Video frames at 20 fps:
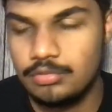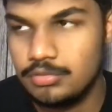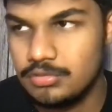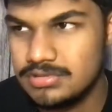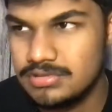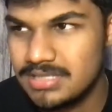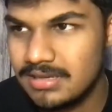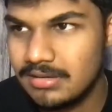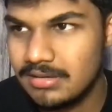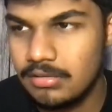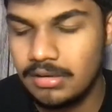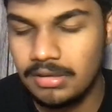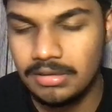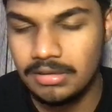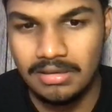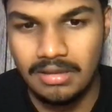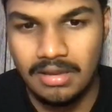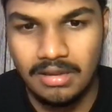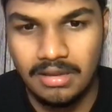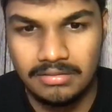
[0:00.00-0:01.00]
Who's that girl?
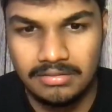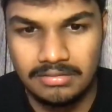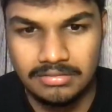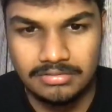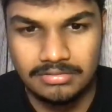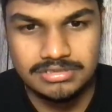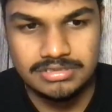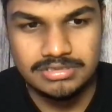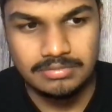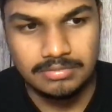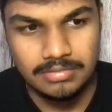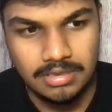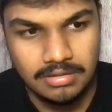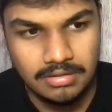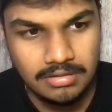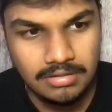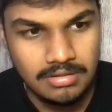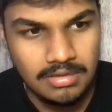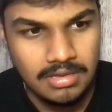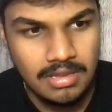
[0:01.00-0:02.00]
Alana or
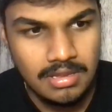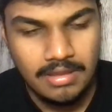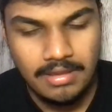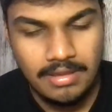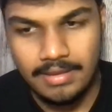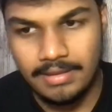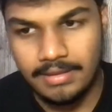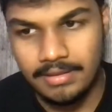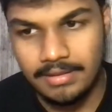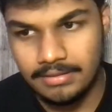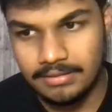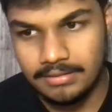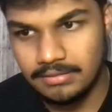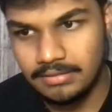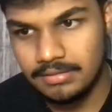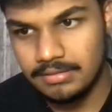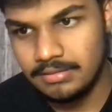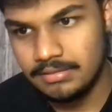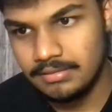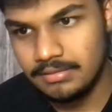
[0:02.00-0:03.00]
something? And
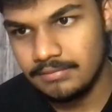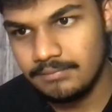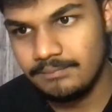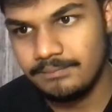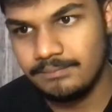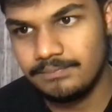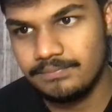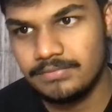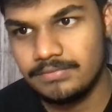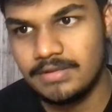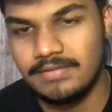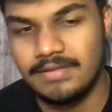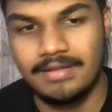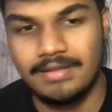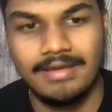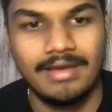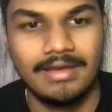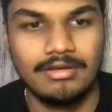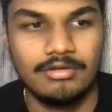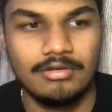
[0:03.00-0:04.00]
that
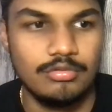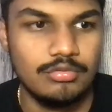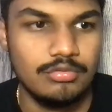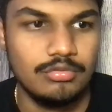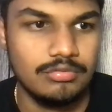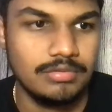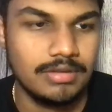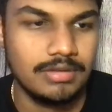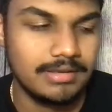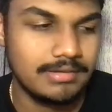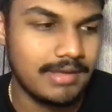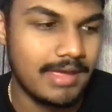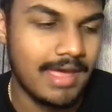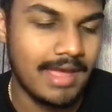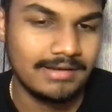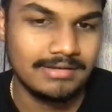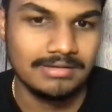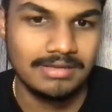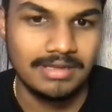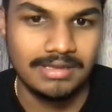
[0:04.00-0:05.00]
guy who like
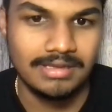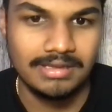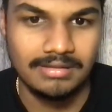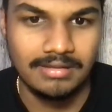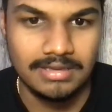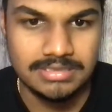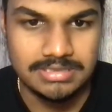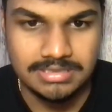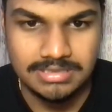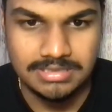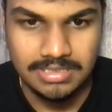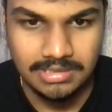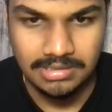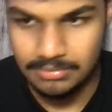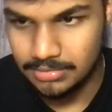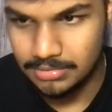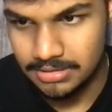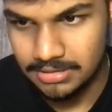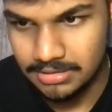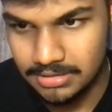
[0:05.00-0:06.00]
acted like he liked Yesenia
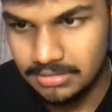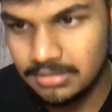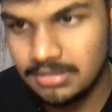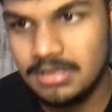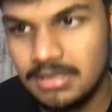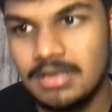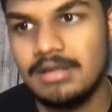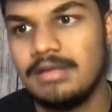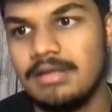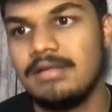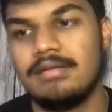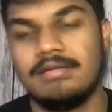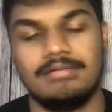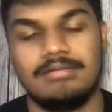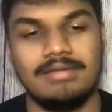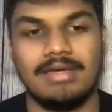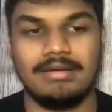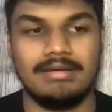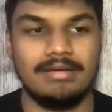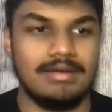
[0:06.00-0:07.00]
but didn't.
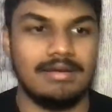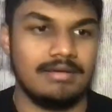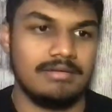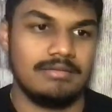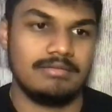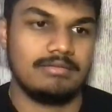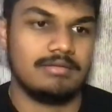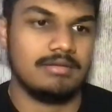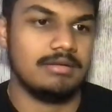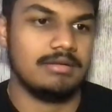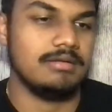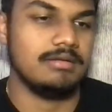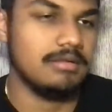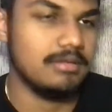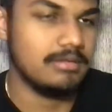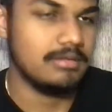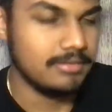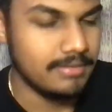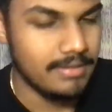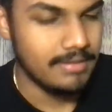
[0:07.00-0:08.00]
That guy and
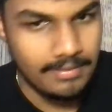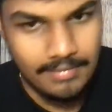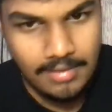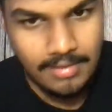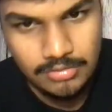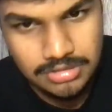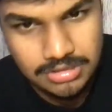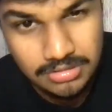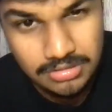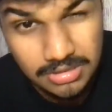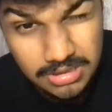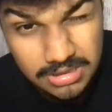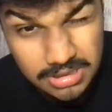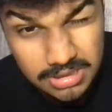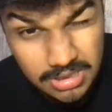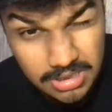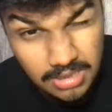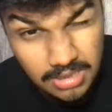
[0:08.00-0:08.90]
Alana, that was crazy.